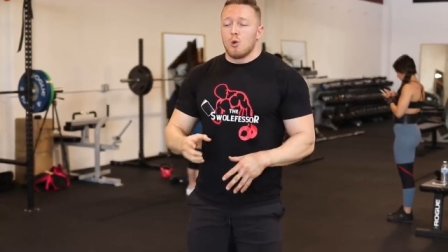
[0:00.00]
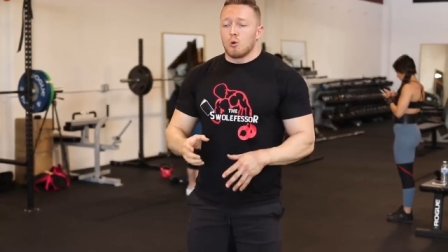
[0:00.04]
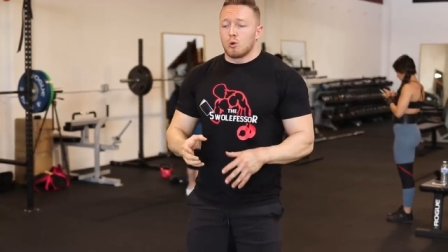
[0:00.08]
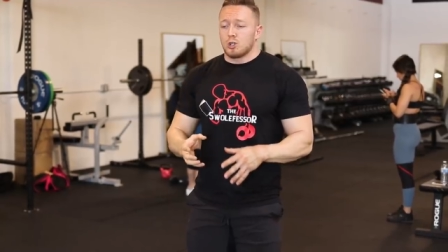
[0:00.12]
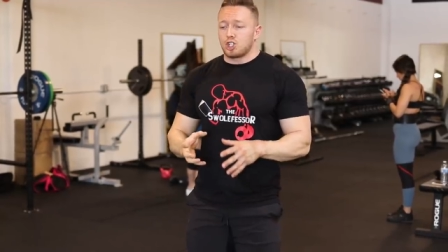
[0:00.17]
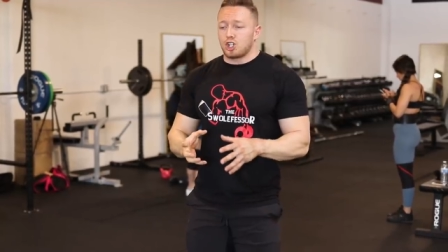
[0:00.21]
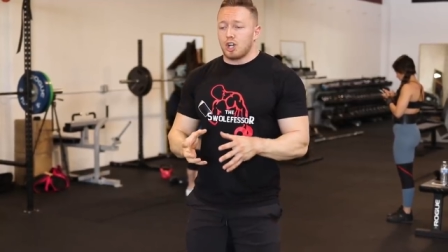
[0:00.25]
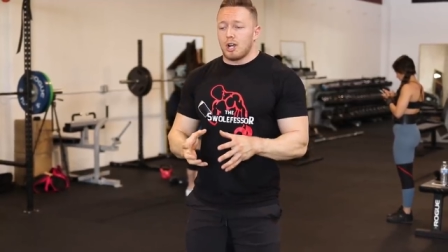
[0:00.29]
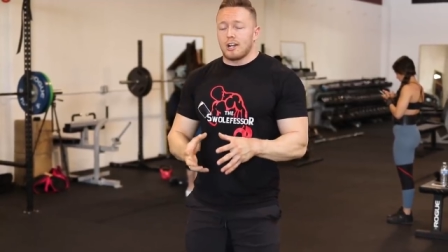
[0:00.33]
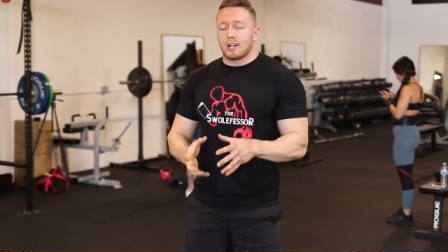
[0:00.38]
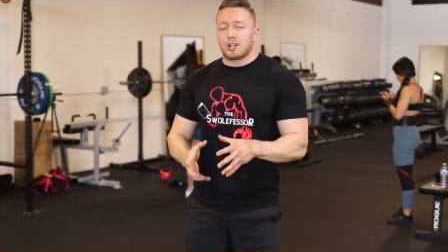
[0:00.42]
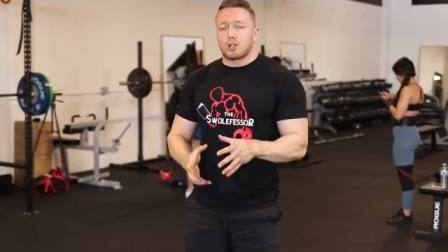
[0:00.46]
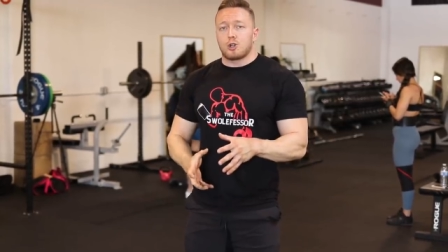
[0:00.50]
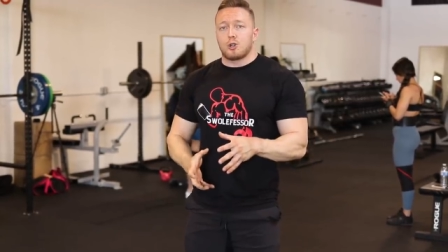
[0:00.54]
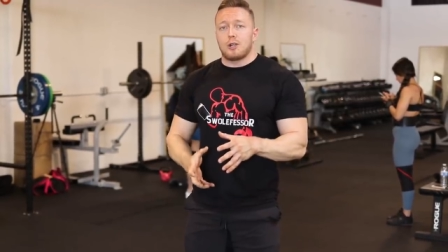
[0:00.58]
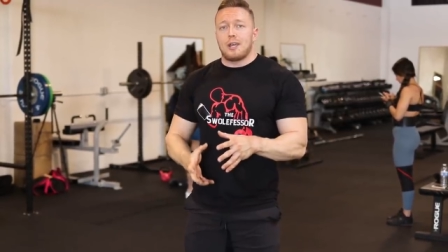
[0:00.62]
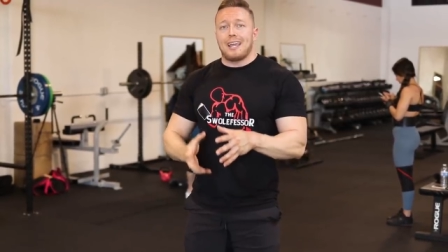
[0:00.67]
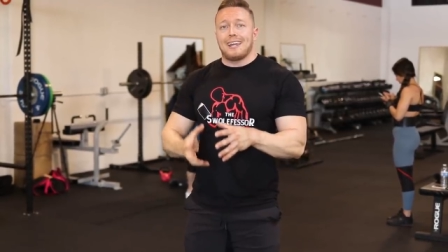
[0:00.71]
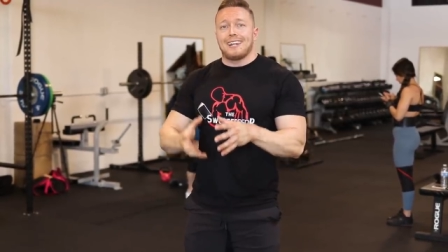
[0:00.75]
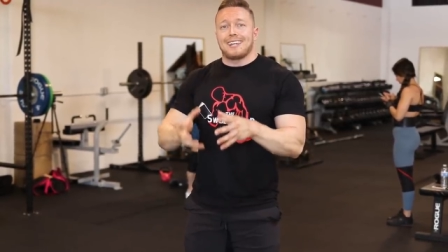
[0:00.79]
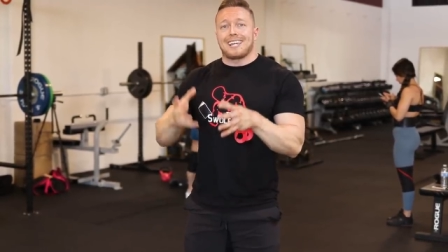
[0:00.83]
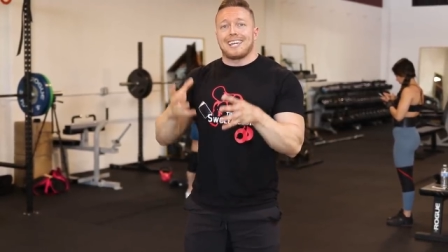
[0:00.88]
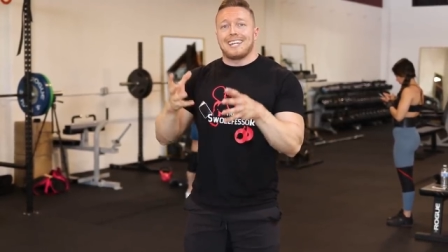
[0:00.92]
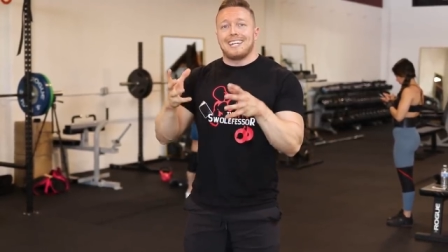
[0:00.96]
We're trying to
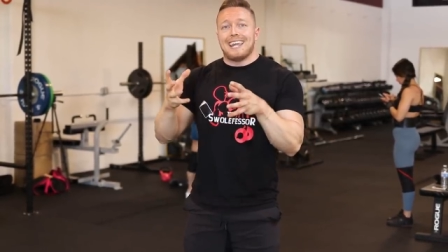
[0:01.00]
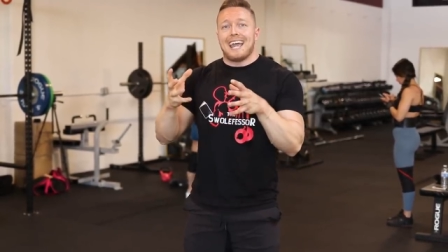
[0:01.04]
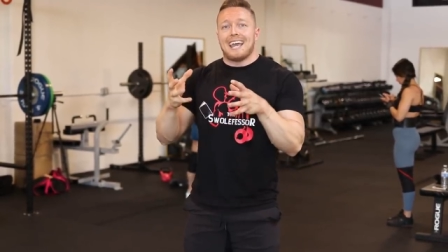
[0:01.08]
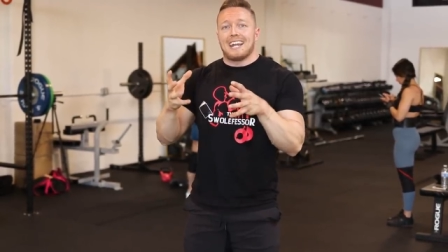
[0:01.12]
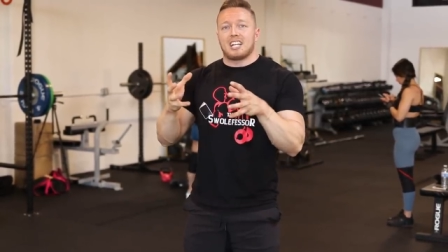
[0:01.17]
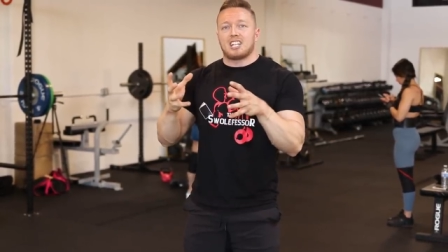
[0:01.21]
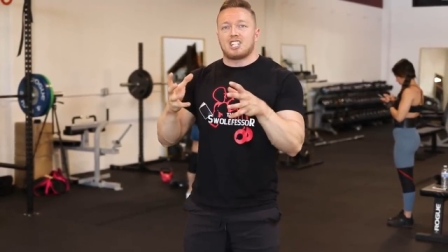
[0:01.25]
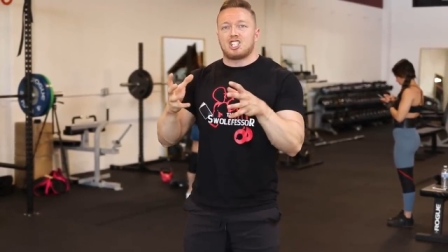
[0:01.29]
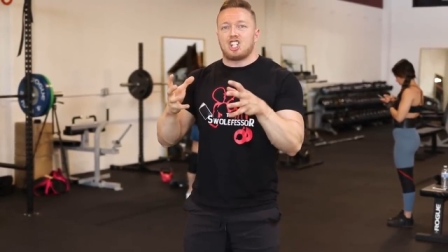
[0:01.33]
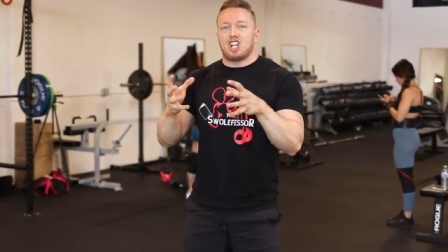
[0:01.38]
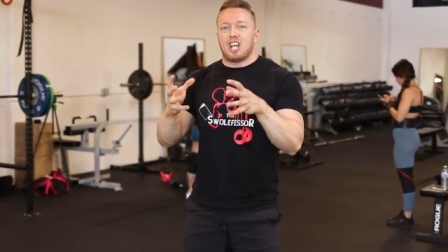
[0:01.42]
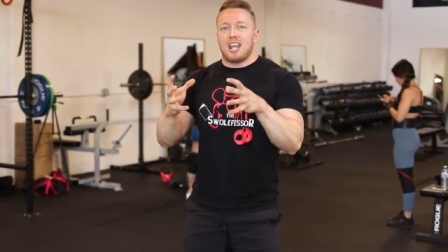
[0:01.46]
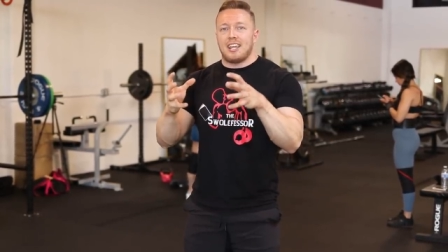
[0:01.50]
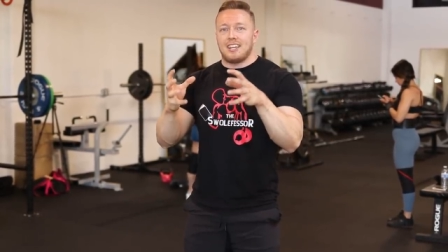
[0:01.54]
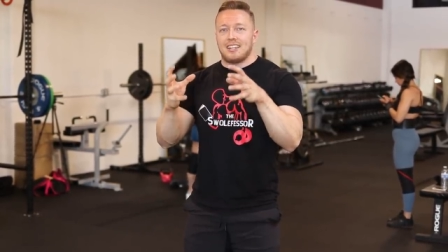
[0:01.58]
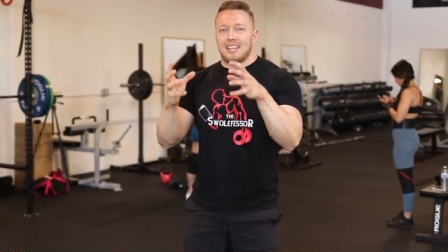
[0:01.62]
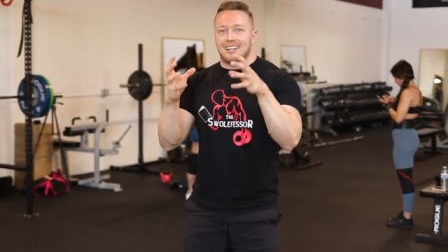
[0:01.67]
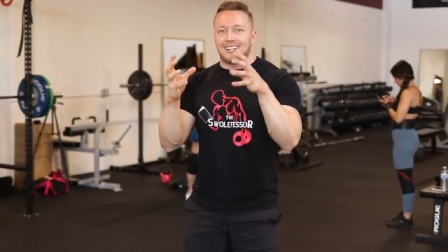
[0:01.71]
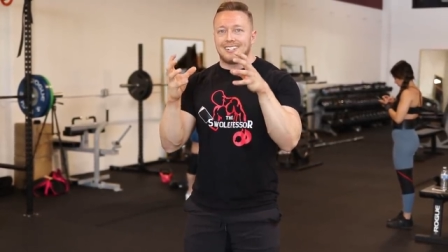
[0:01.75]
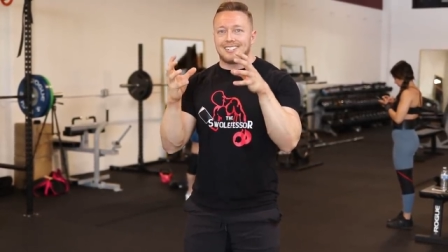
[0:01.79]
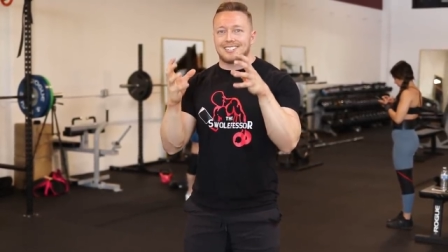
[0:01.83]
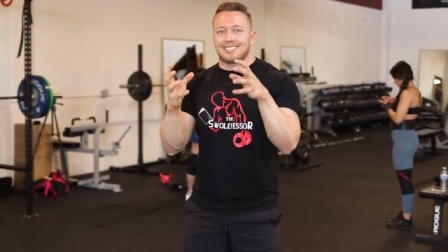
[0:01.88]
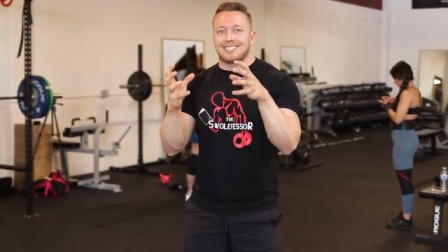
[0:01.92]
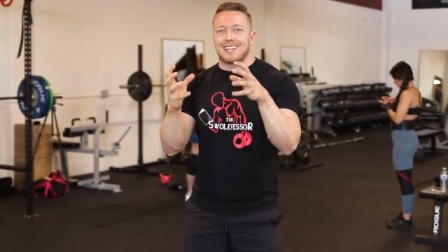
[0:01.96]
create a kinetic chain
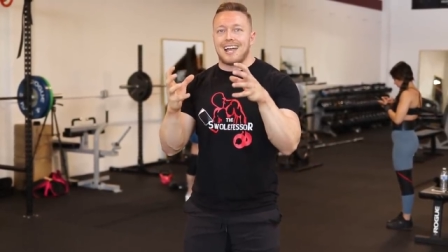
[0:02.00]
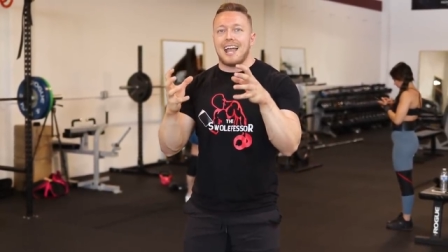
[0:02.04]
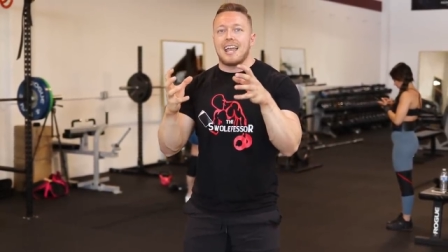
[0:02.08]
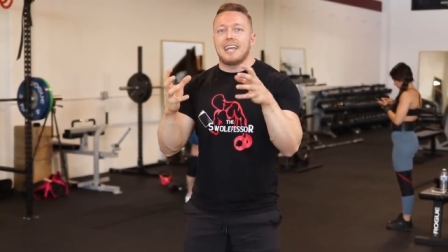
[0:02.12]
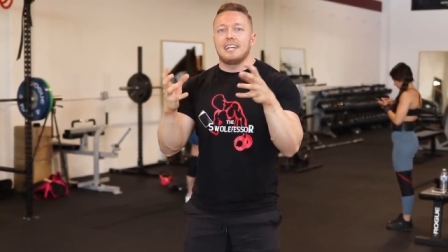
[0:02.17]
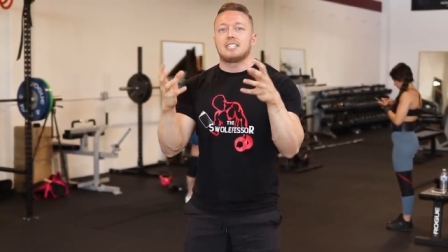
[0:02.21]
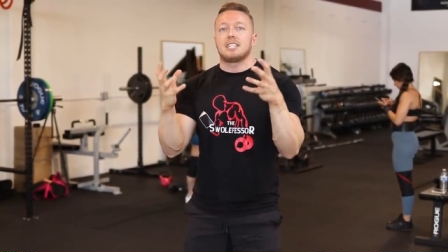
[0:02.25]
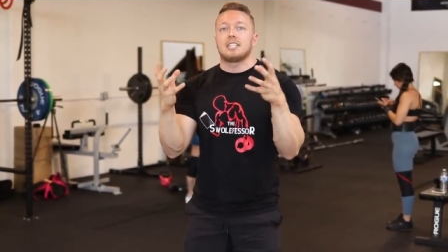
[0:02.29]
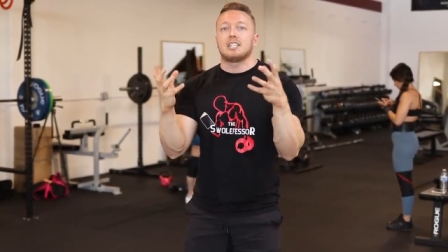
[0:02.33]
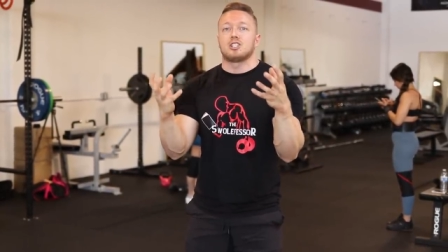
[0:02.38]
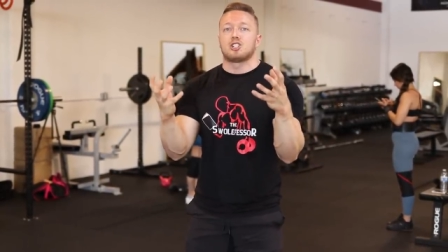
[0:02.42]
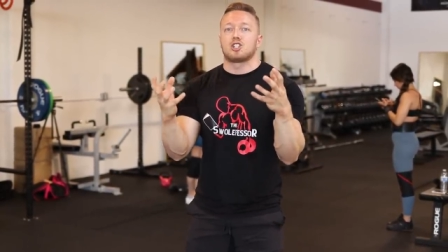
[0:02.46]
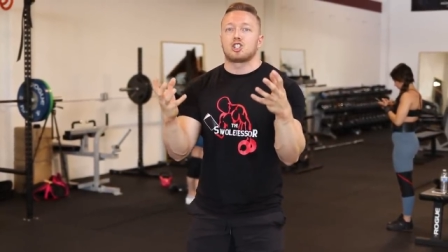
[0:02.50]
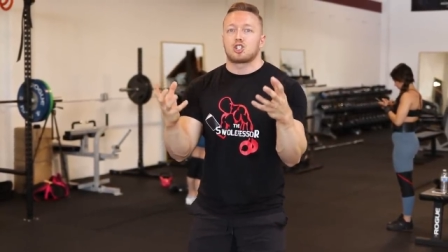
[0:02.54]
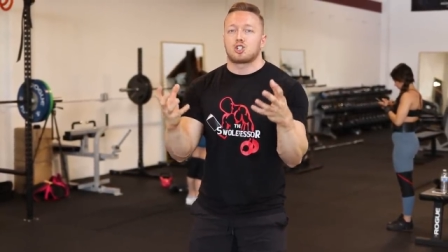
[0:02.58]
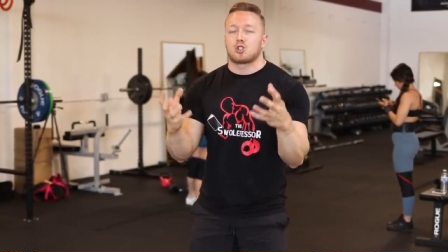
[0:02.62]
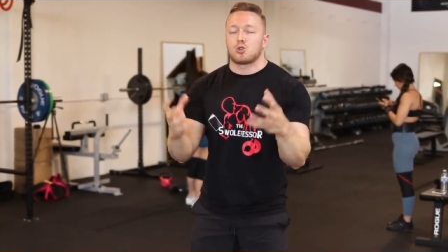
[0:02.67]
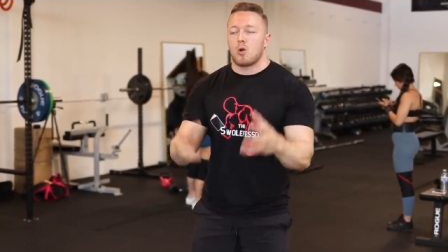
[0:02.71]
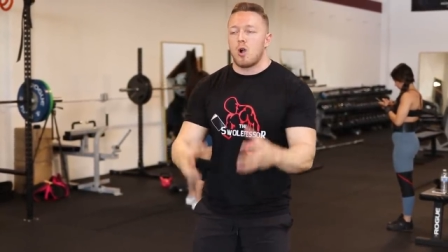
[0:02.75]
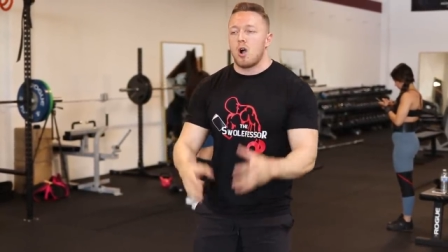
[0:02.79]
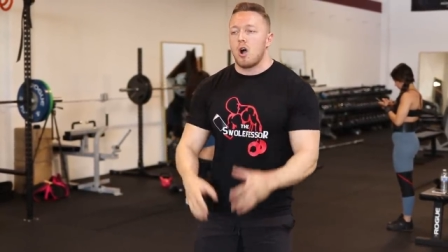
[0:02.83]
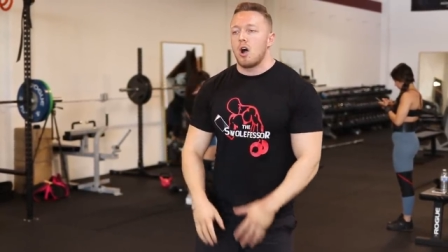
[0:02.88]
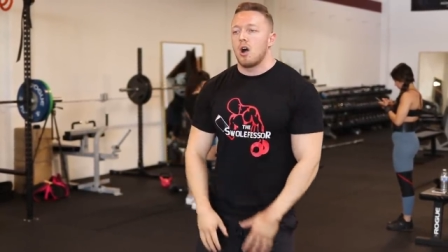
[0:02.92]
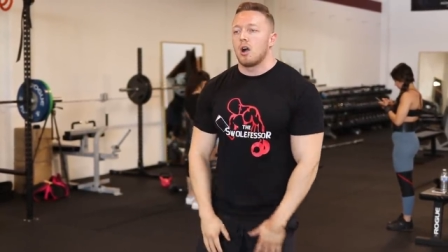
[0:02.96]
that is tight and
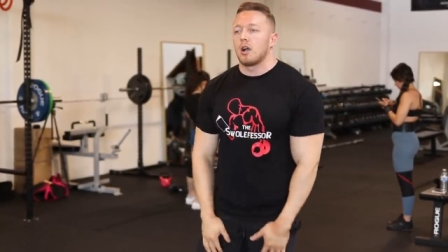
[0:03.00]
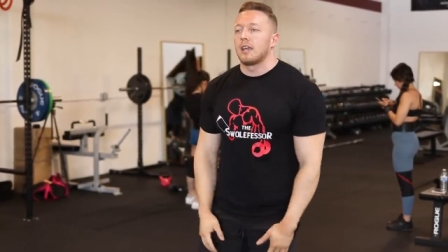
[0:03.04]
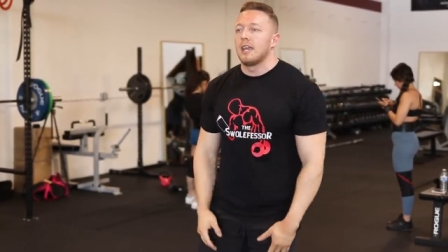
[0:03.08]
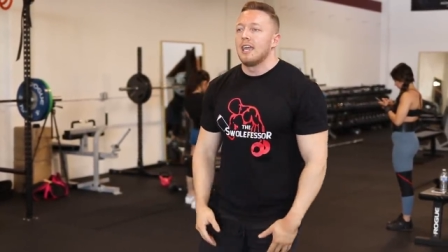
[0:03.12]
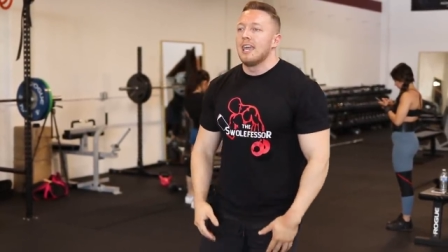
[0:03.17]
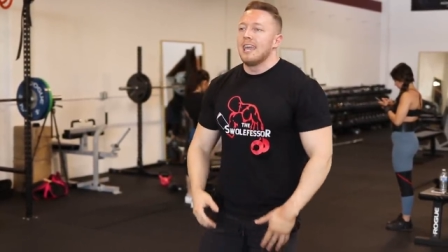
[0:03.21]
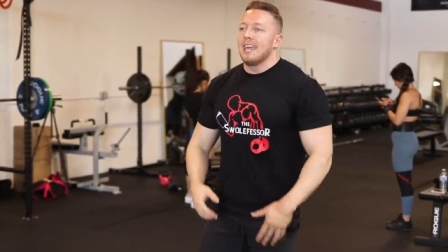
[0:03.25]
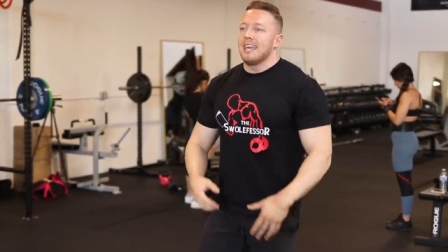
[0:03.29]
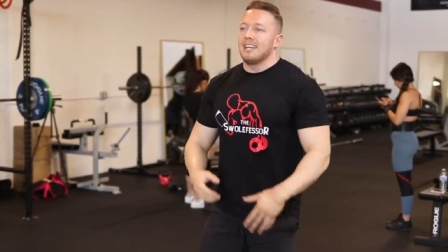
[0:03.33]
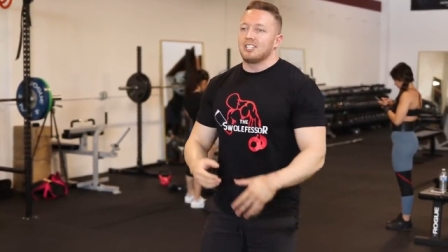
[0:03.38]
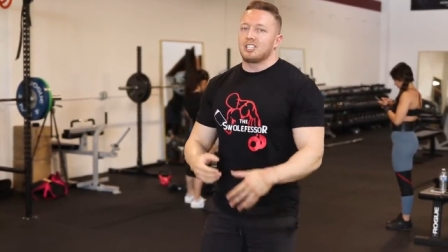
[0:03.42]
strong,